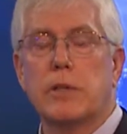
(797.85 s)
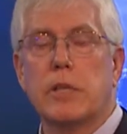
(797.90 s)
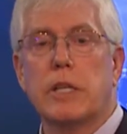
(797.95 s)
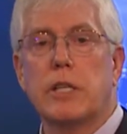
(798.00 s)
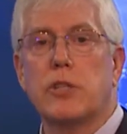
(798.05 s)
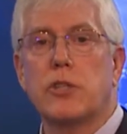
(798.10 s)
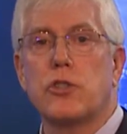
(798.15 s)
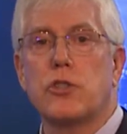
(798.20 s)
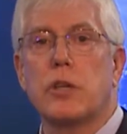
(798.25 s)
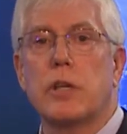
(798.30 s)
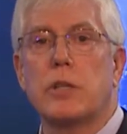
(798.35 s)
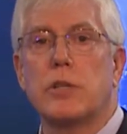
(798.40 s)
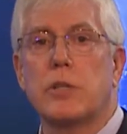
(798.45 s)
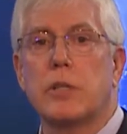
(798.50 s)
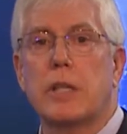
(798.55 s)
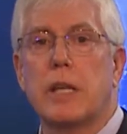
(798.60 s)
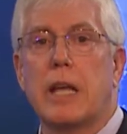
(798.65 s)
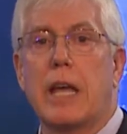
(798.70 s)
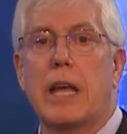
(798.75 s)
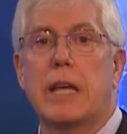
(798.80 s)
is just
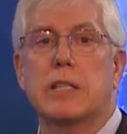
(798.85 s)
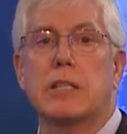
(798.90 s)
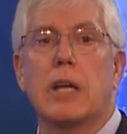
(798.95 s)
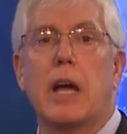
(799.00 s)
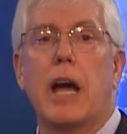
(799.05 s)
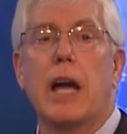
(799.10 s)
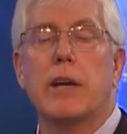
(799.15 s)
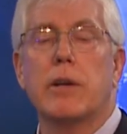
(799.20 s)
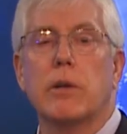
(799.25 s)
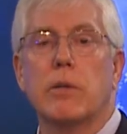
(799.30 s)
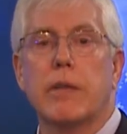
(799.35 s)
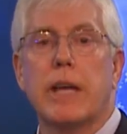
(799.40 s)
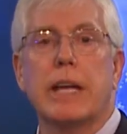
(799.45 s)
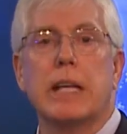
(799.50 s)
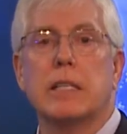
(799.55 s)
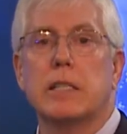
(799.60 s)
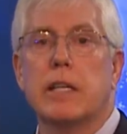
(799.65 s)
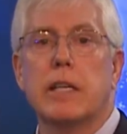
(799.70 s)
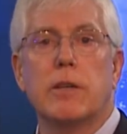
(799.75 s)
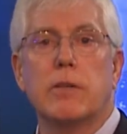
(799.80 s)
a title that
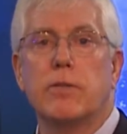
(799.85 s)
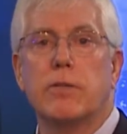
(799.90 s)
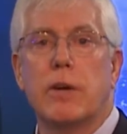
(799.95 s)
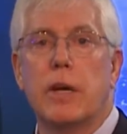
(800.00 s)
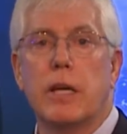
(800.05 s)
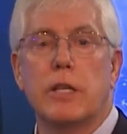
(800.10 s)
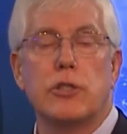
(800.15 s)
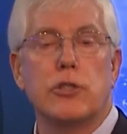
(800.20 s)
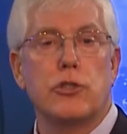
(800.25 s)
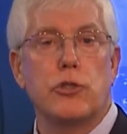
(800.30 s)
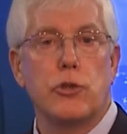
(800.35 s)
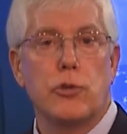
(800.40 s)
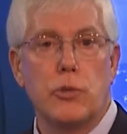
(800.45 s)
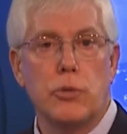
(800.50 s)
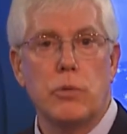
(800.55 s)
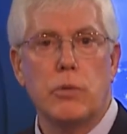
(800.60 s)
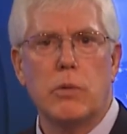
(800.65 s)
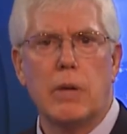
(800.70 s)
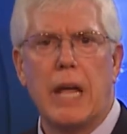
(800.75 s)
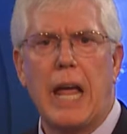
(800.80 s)
identifies
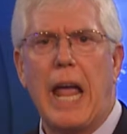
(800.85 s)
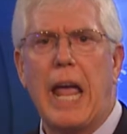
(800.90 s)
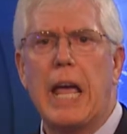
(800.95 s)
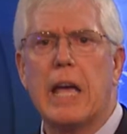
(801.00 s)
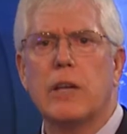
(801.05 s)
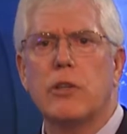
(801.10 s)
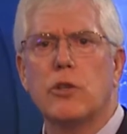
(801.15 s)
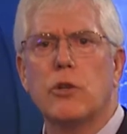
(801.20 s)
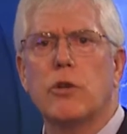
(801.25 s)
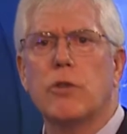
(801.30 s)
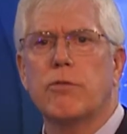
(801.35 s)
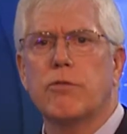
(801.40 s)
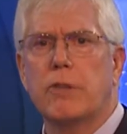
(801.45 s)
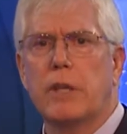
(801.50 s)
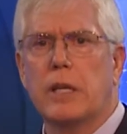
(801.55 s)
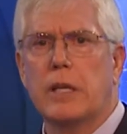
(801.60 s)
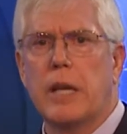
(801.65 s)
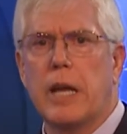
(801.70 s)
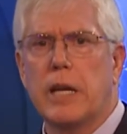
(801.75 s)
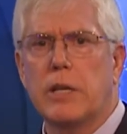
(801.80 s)
you and your
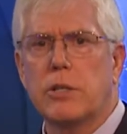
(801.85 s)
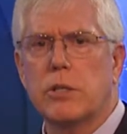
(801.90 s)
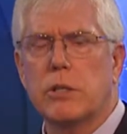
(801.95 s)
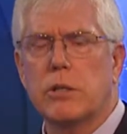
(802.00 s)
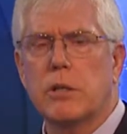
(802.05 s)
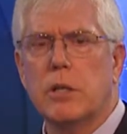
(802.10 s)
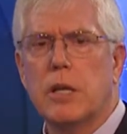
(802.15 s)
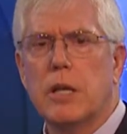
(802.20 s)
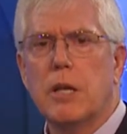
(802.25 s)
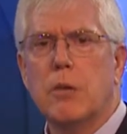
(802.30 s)
affiliation,